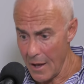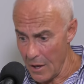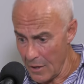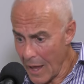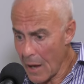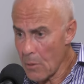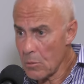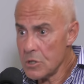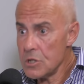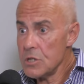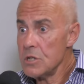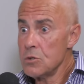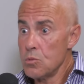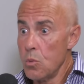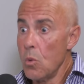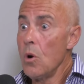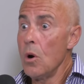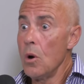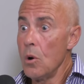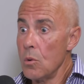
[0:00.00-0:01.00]
That was his
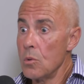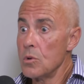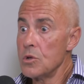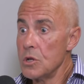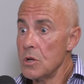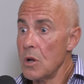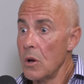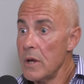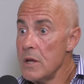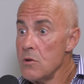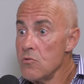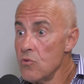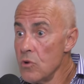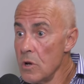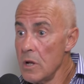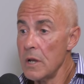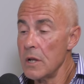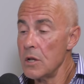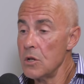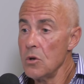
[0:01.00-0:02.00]
world, you know. He
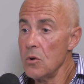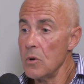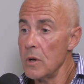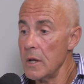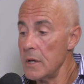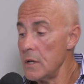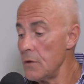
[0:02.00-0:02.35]
really knew it.